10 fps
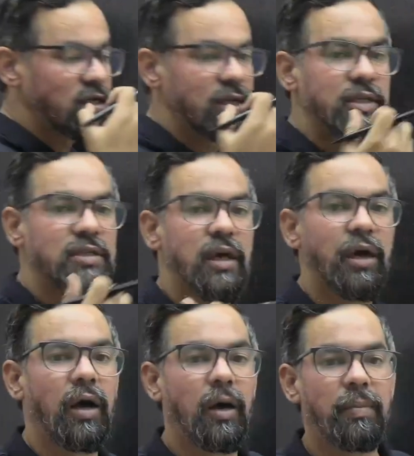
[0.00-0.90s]
is
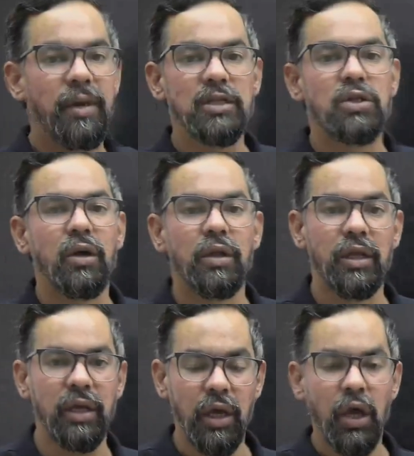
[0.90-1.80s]
based on the
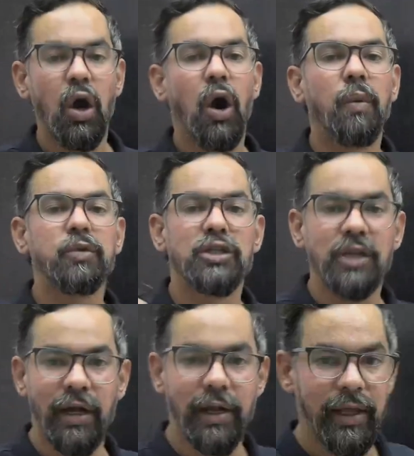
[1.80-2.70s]

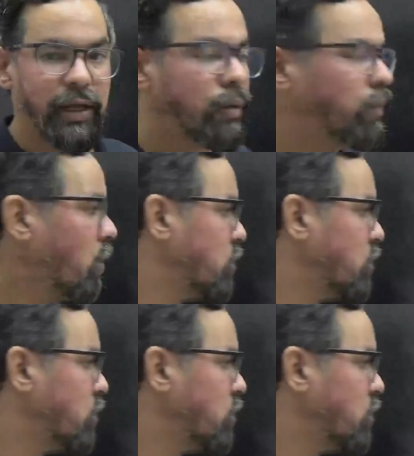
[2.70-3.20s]
optionality in bonds.